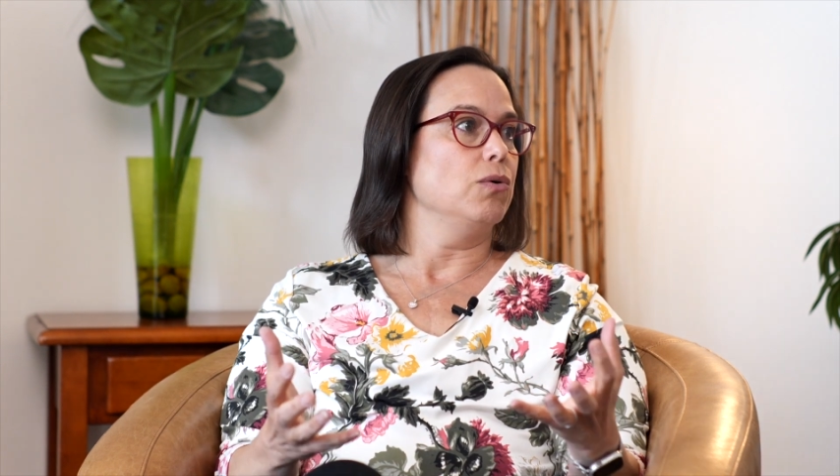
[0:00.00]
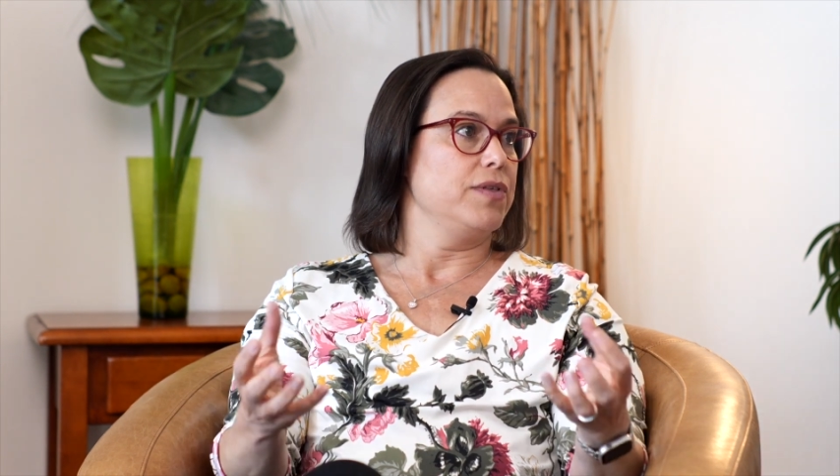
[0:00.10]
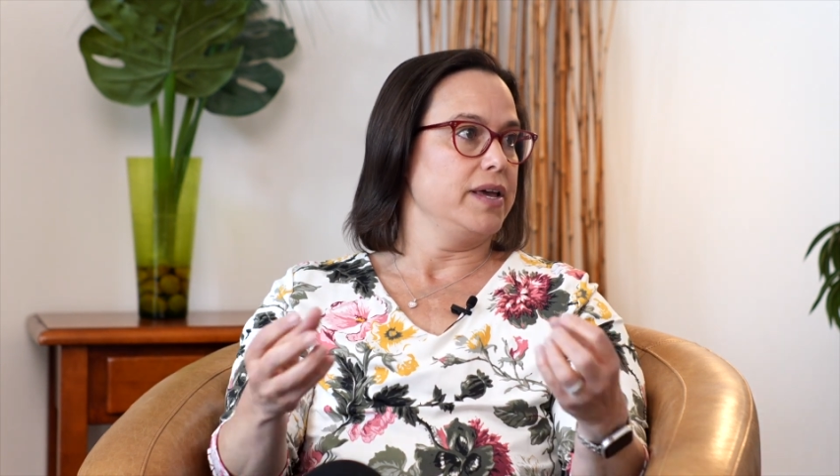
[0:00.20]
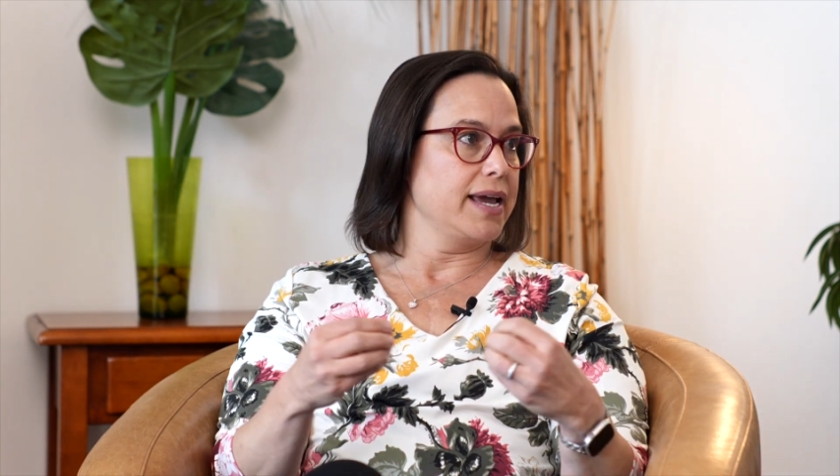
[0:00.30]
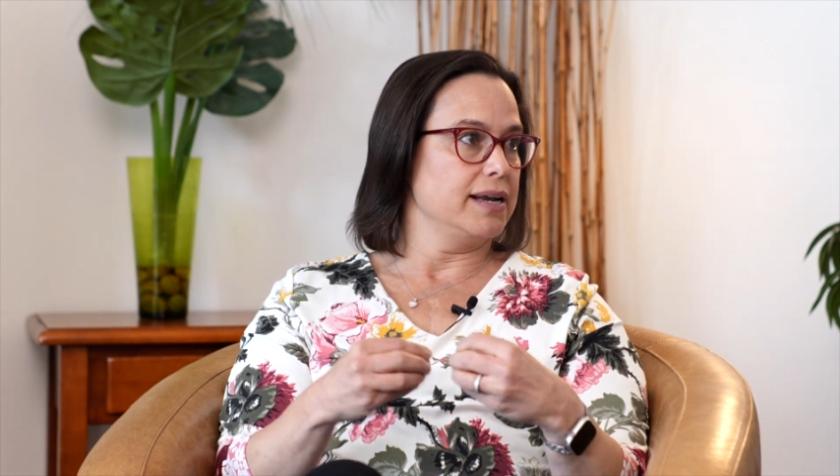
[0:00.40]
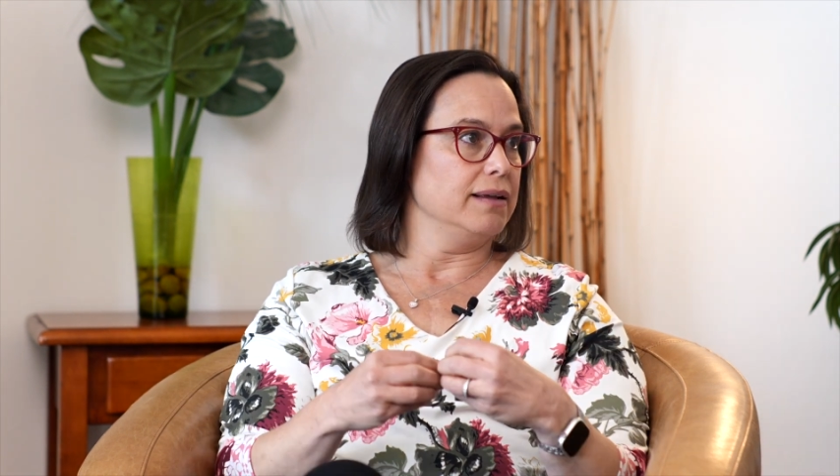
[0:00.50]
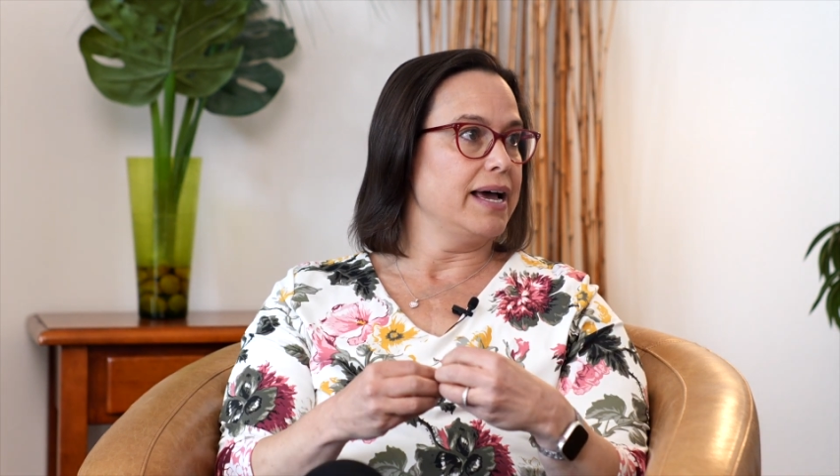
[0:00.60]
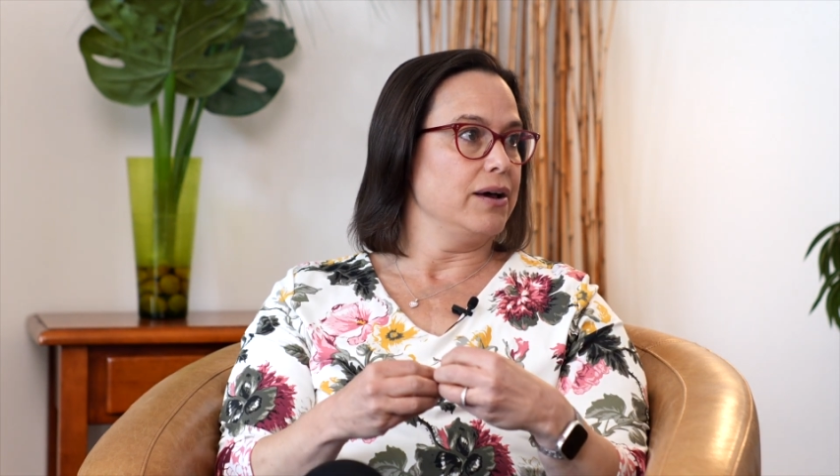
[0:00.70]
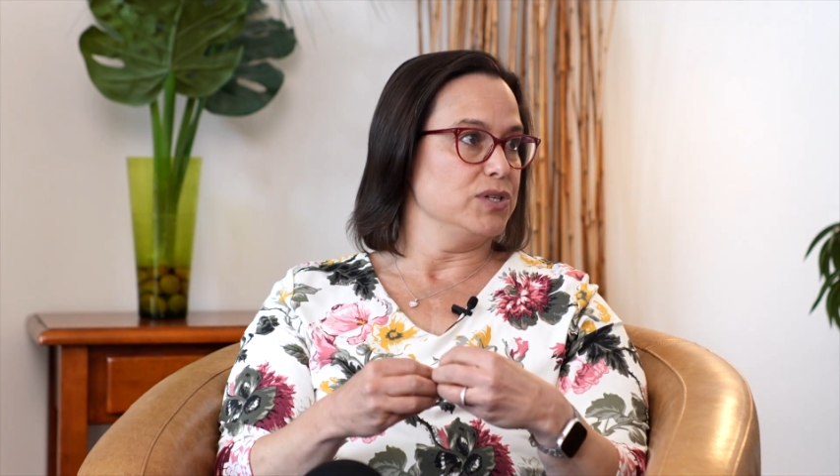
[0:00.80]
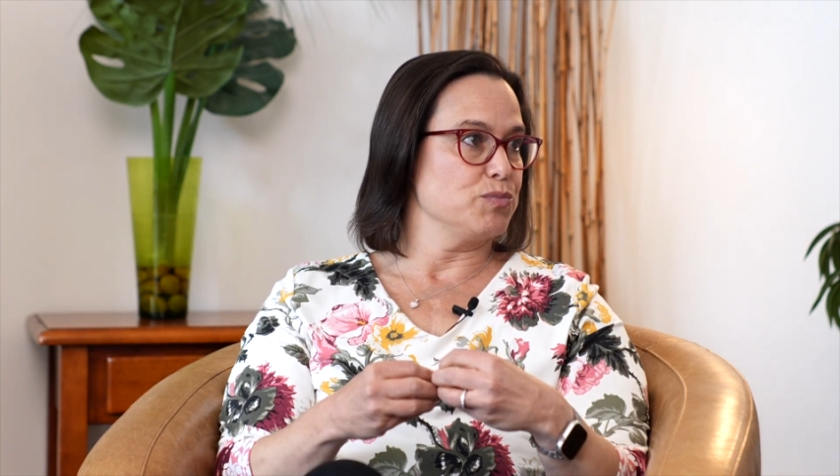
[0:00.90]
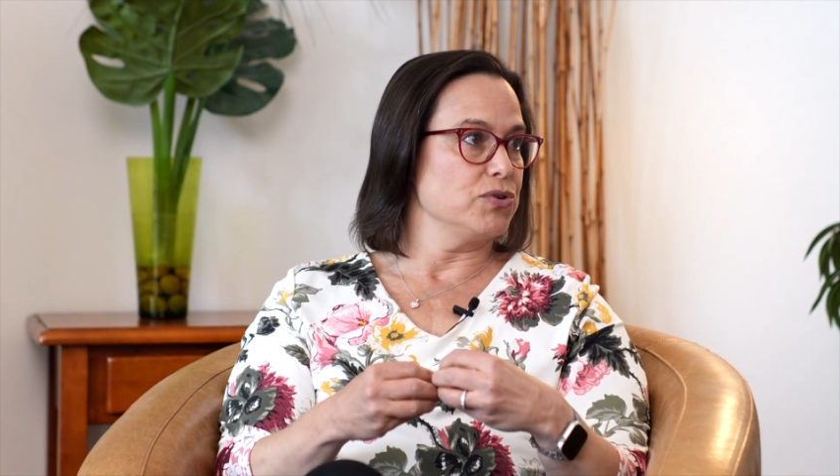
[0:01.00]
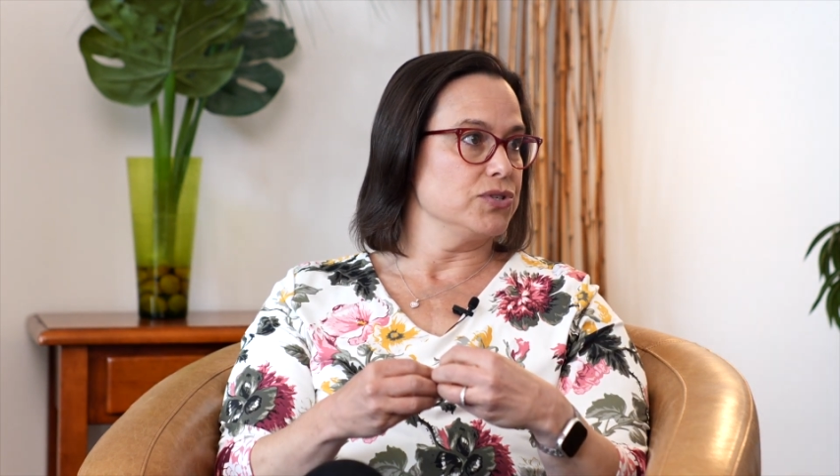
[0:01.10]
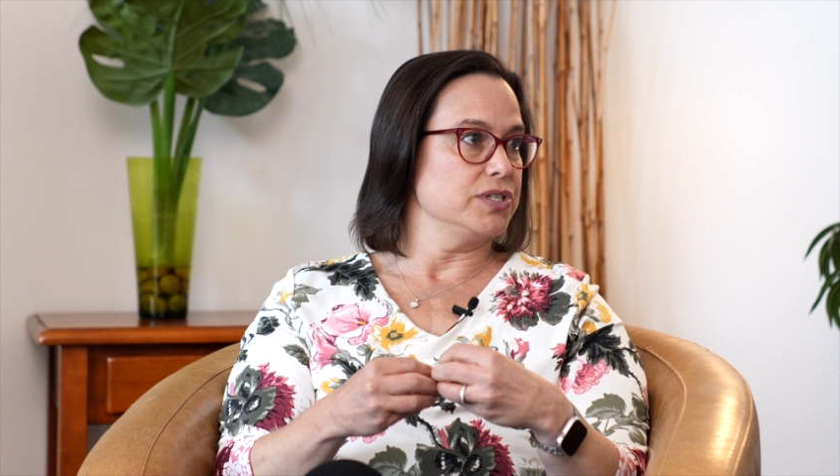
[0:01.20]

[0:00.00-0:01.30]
thing and allow this person